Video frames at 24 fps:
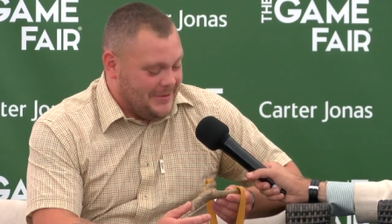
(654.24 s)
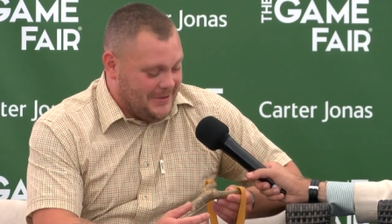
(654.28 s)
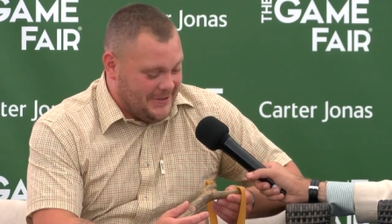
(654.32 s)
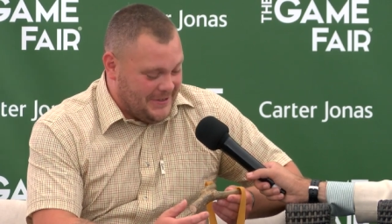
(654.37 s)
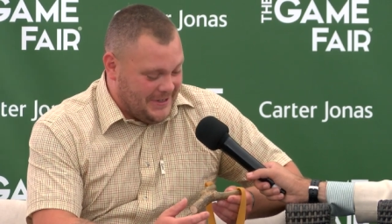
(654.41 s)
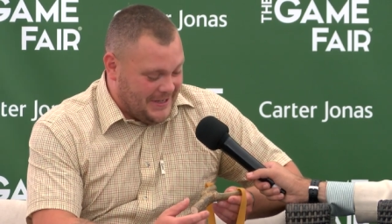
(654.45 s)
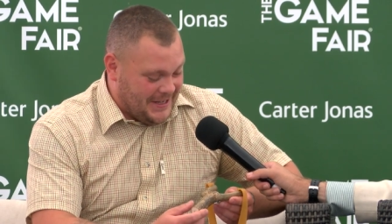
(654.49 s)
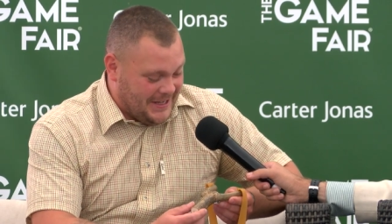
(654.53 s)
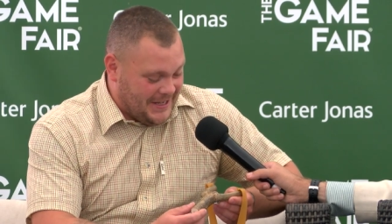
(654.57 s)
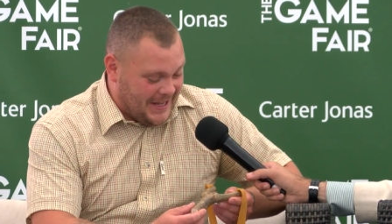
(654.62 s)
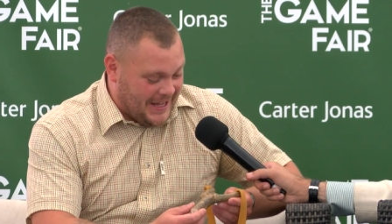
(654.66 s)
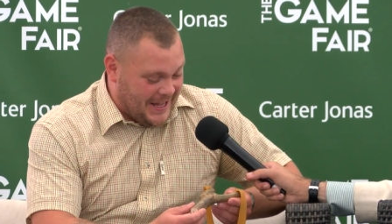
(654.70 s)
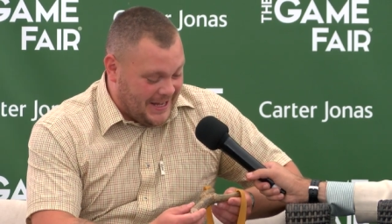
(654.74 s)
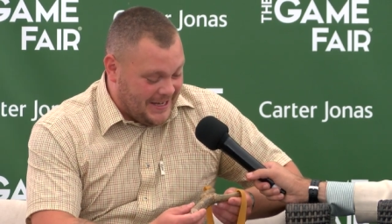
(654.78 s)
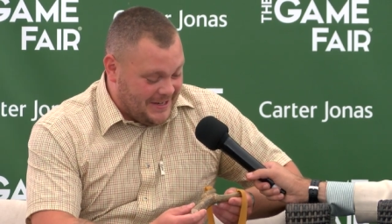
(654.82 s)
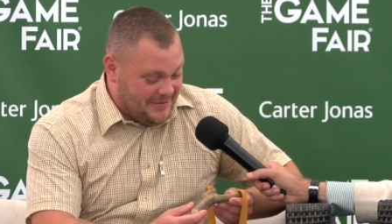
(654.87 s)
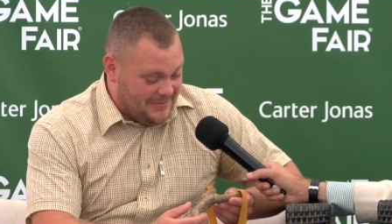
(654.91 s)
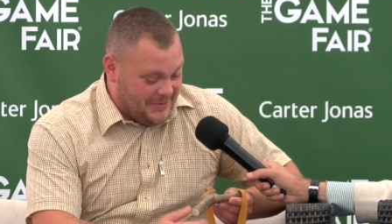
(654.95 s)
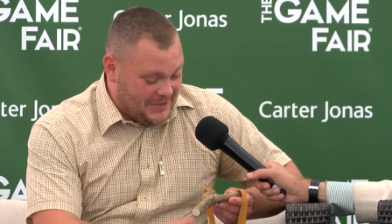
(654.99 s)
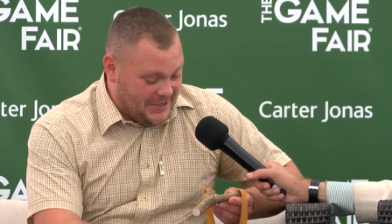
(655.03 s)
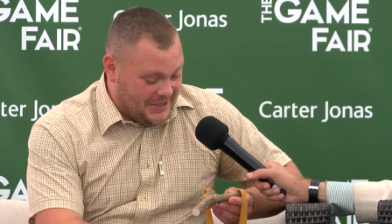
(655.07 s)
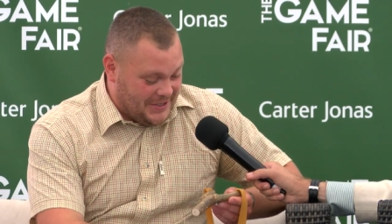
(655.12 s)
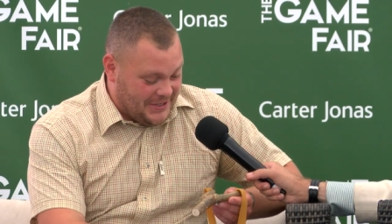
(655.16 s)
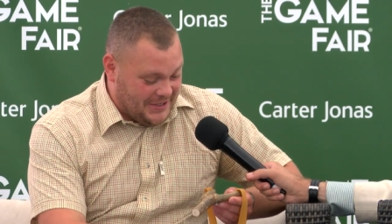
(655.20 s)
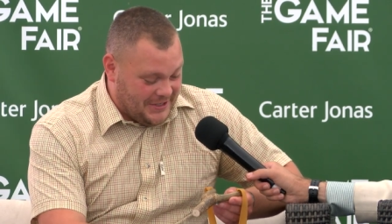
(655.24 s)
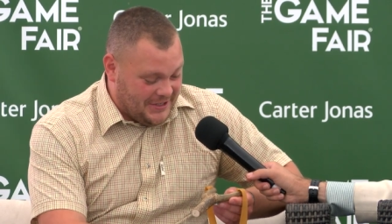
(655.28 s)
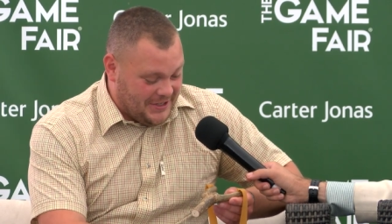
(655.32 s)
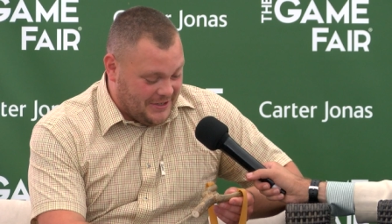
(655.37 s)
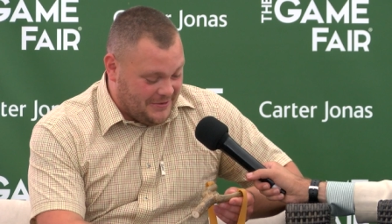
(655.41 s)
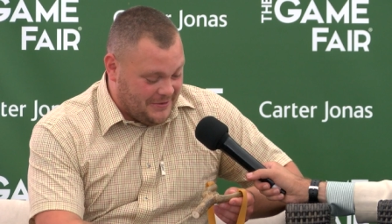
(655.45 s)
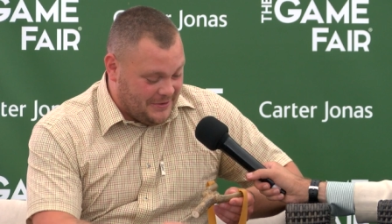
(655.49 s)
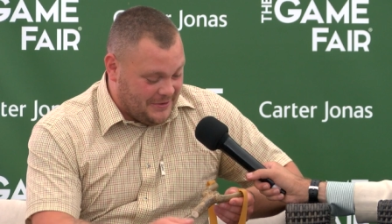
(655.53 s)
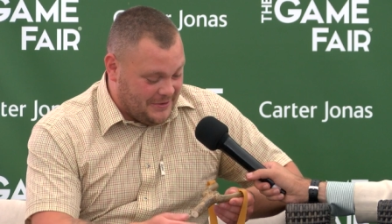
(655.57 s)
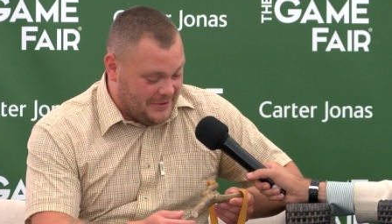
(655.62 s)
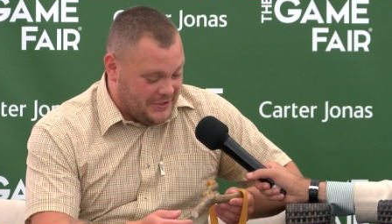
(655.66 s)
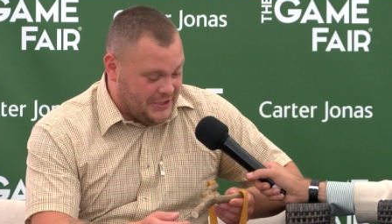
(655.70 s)
but anybody can
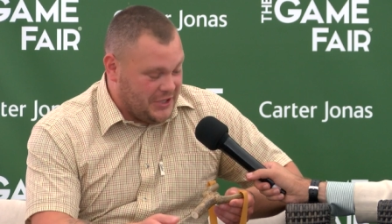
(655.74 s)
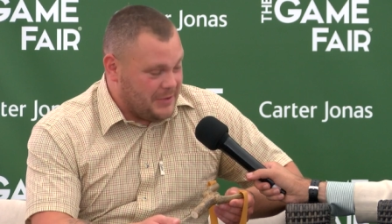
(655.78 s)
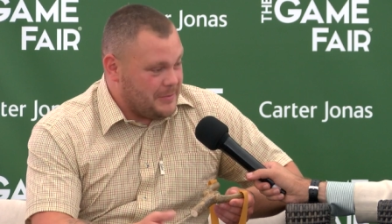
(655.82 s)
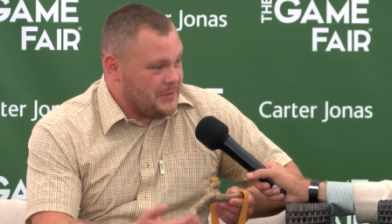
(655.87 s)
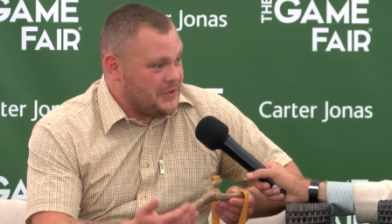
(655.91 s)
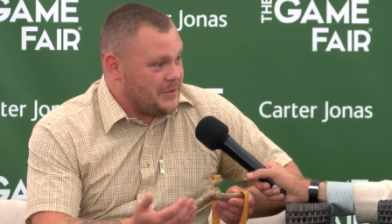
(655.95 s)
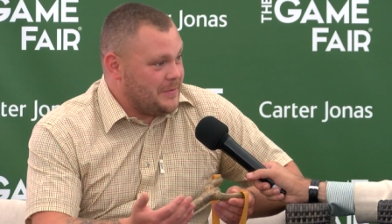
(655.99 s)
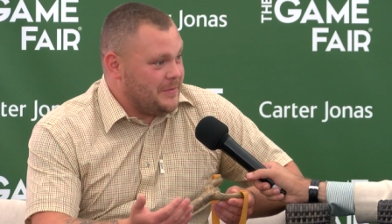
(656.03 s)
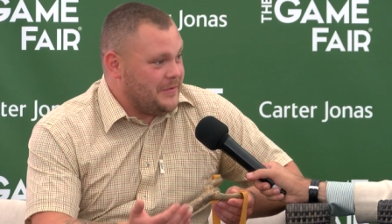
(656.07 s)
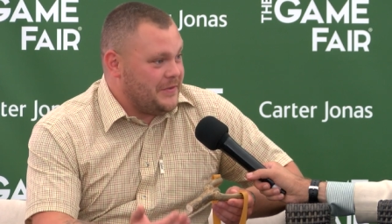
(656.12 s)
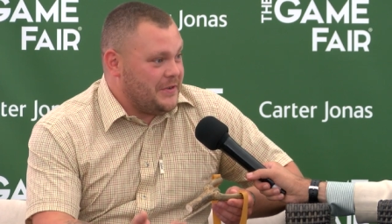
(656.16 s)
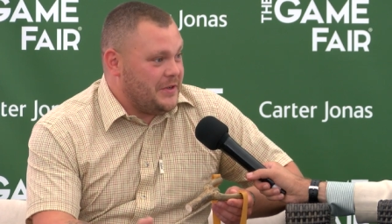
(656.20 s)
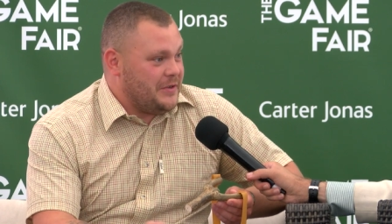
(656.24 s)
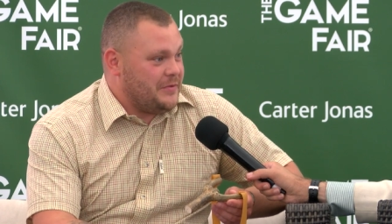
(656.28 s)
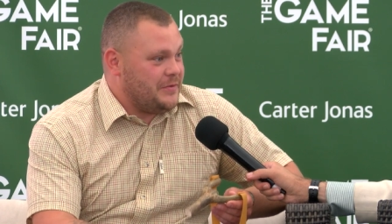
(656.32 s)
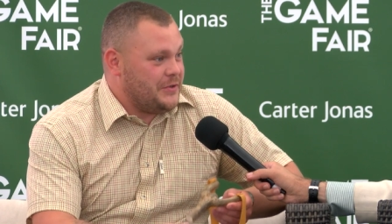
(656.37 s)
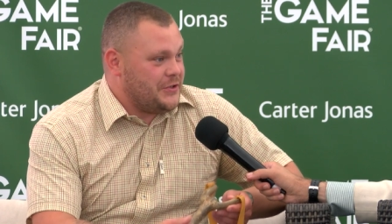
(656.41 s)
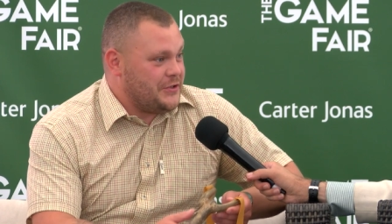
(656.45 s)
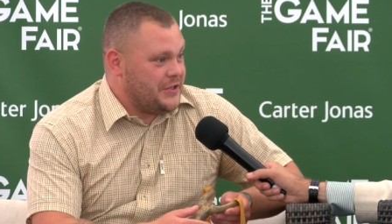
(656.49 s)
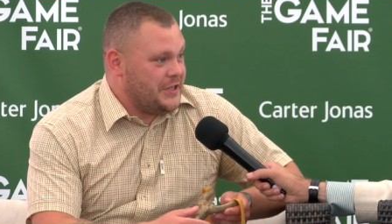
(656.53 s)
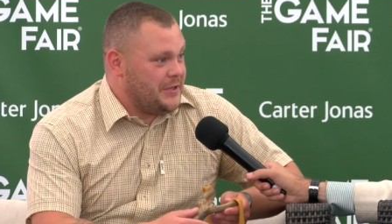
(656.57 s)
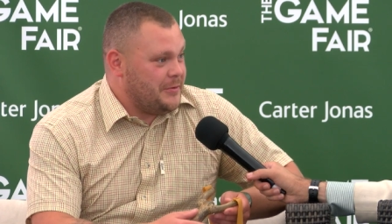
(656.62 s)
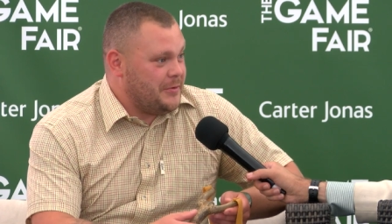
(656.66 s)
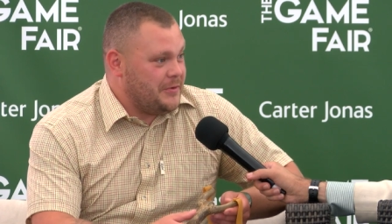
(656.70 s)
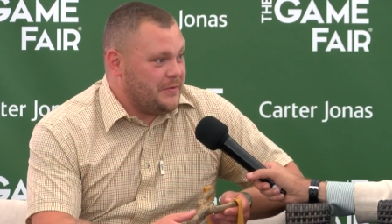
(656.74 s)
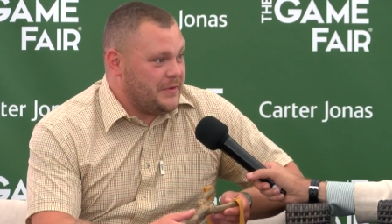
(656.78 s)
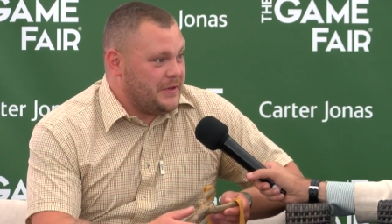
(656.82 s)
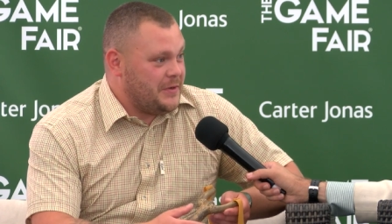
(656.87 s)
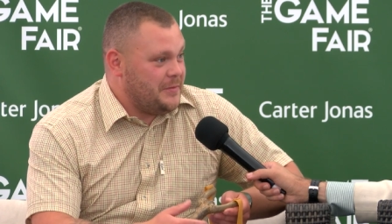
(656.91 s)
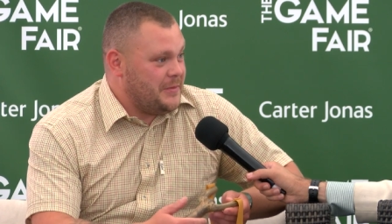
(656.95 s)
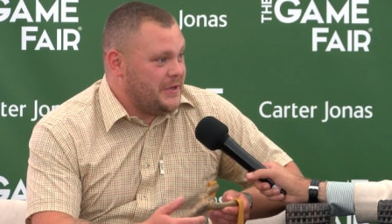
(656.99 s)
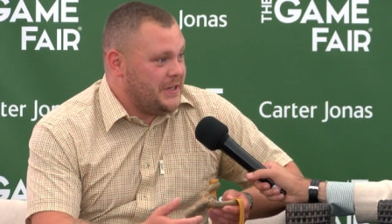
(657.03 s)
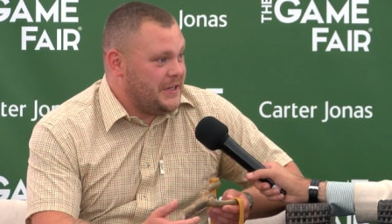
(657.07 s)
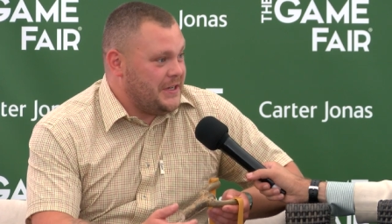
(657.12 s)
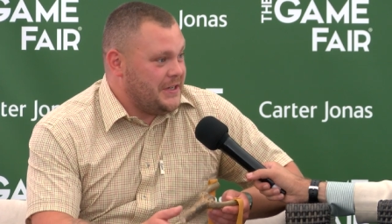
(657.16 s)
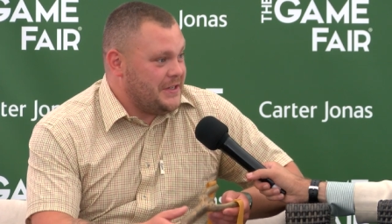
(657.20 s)
go and chop something off a tree and
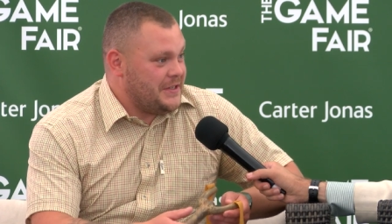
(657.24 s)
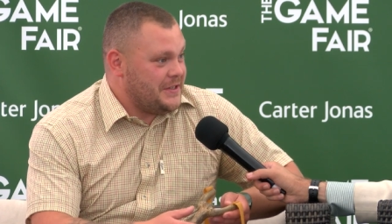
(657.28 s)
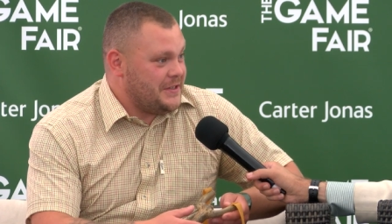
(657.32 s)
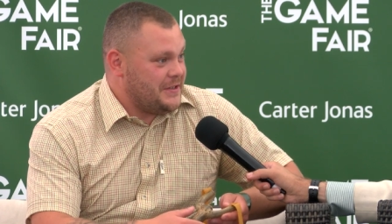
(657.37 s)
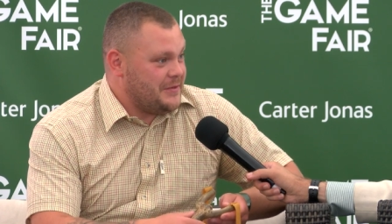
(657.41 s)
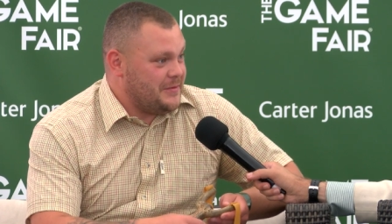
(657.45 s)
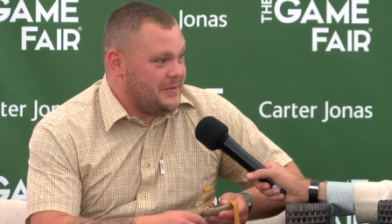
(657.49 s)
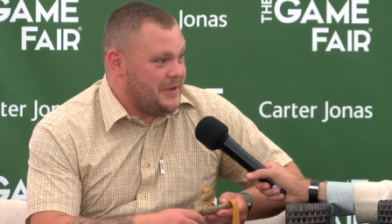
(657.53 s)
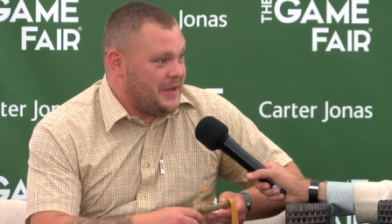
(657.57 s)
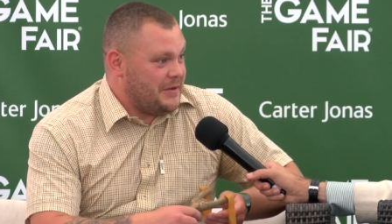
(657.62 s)
within minutes